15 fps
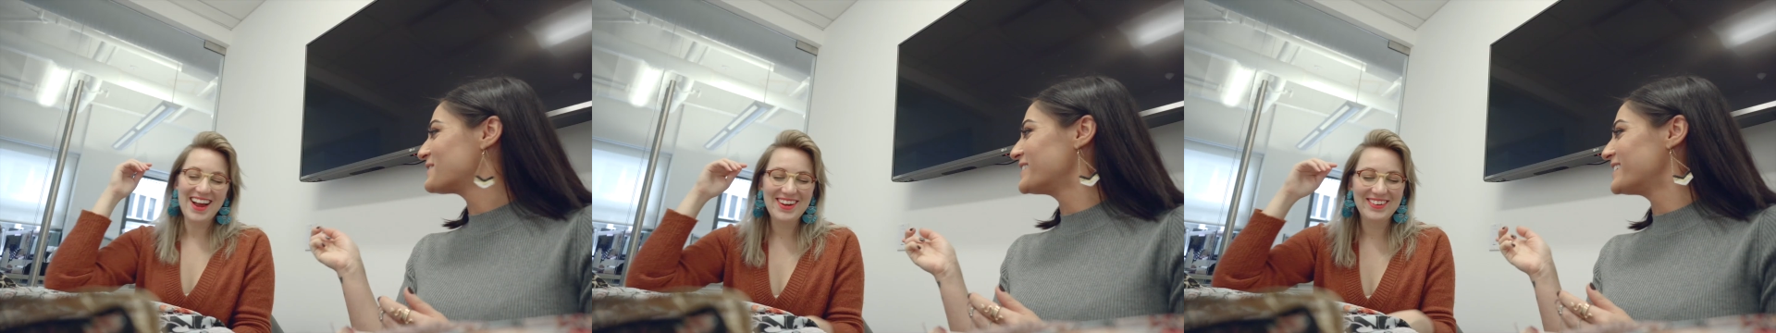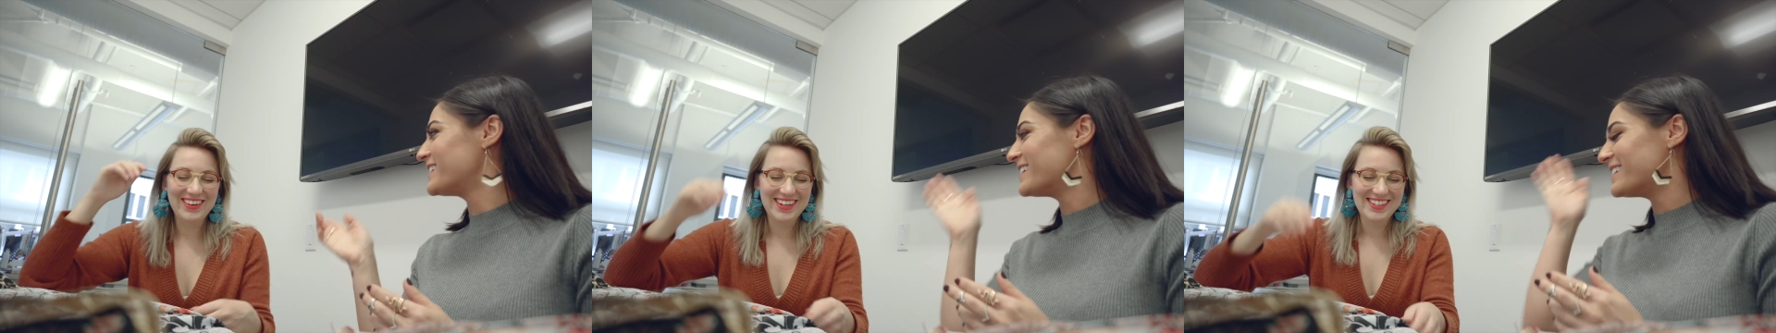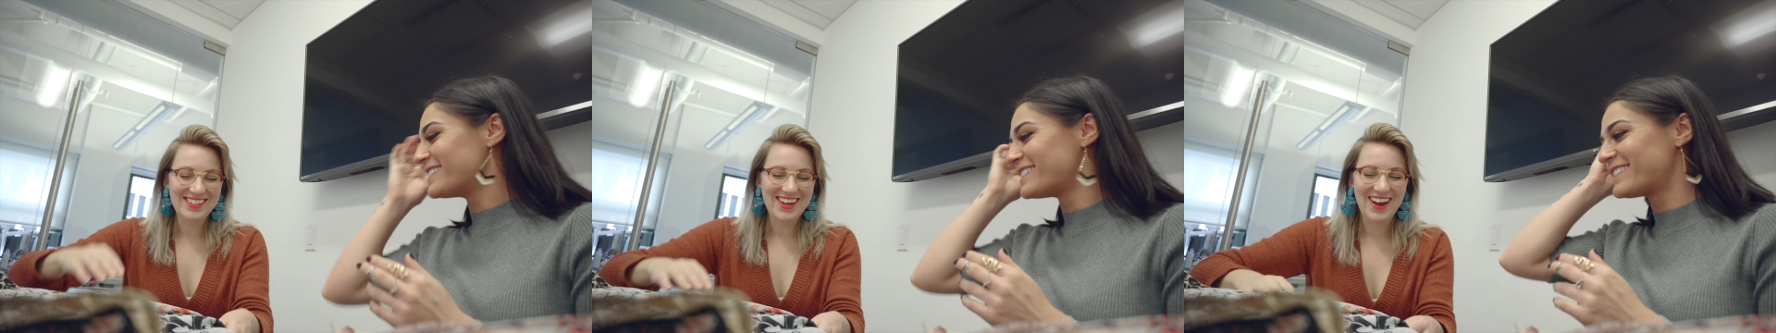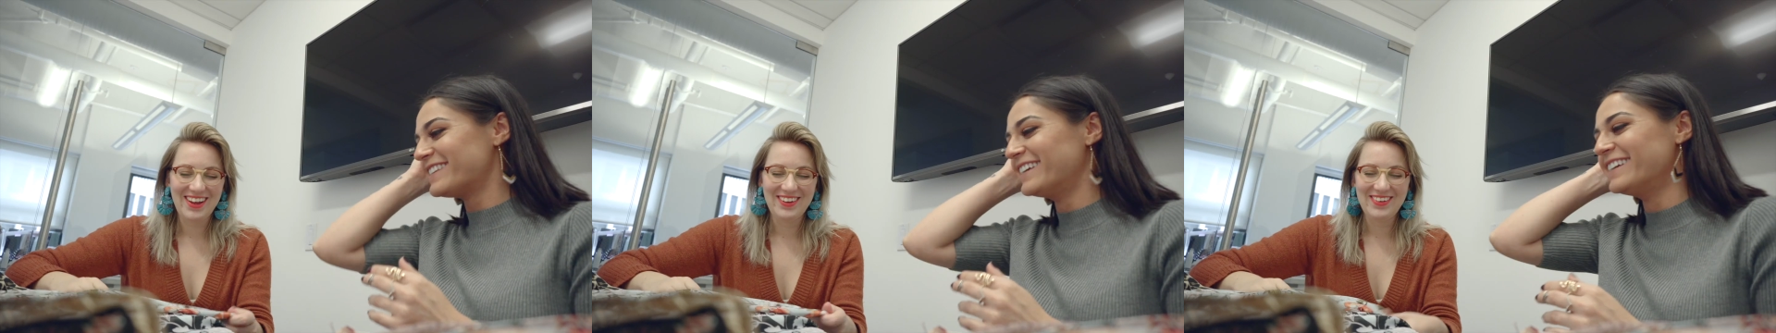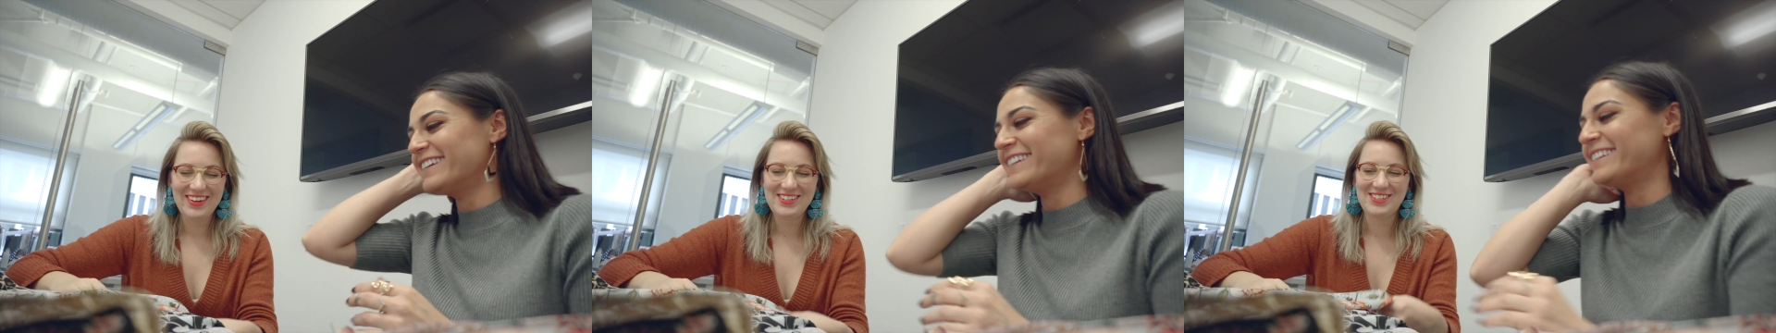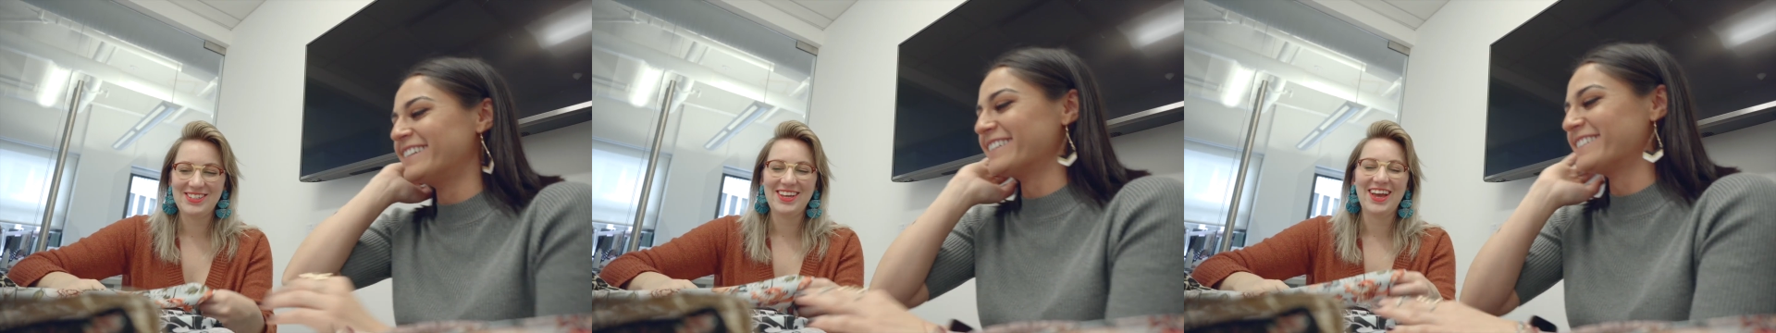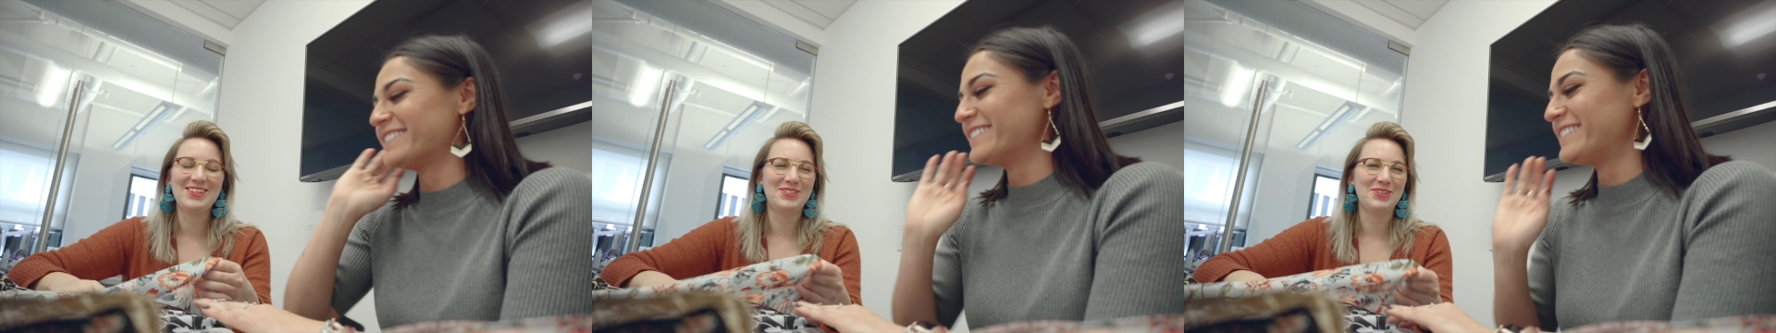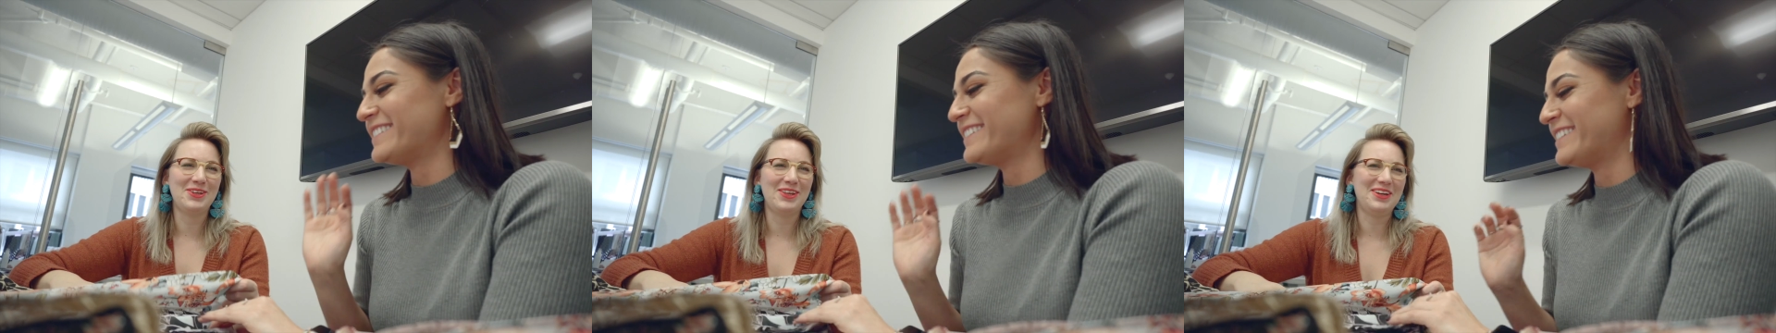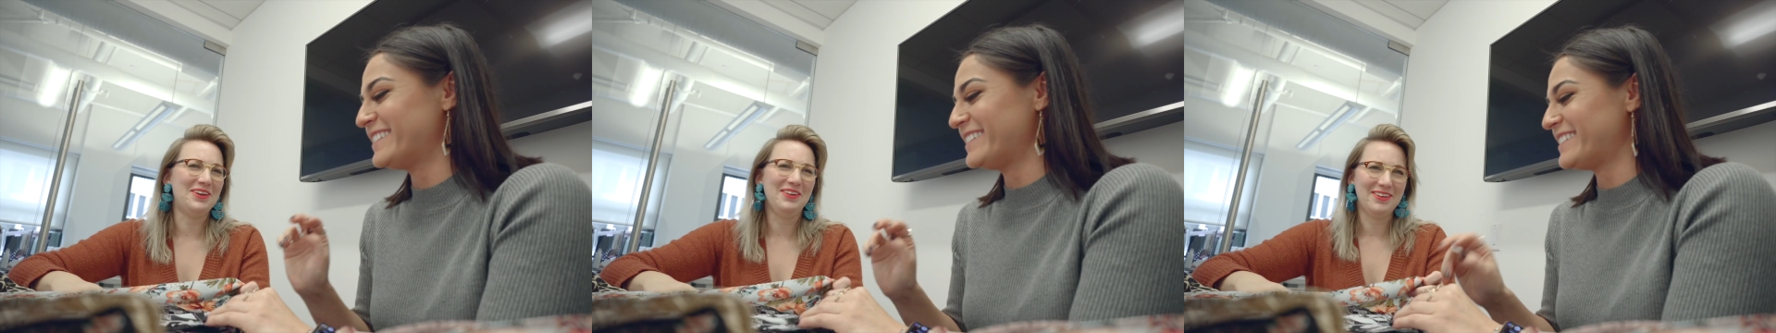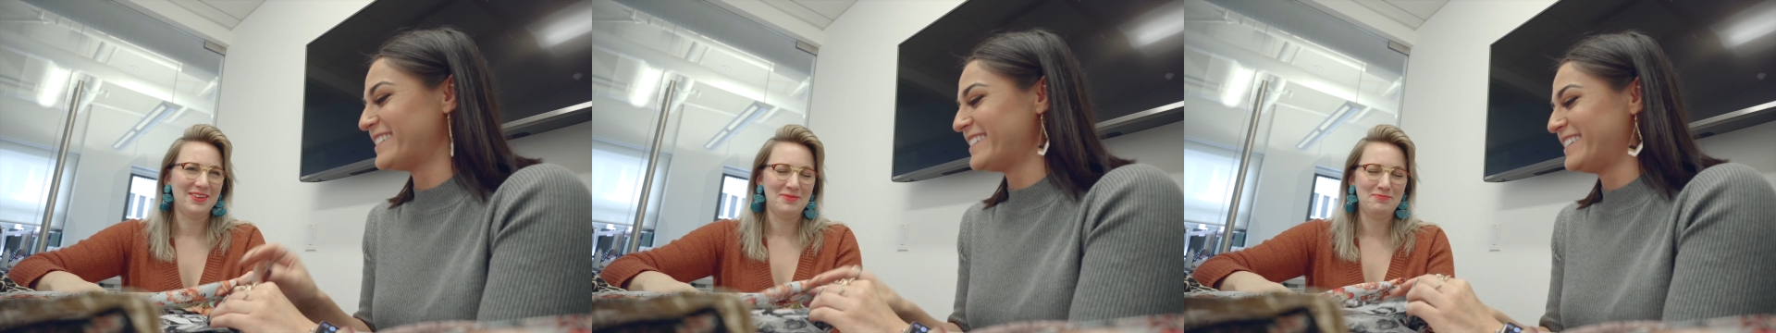Speaker 1: what I know what you're talking about. yeah, she'll be like, oh,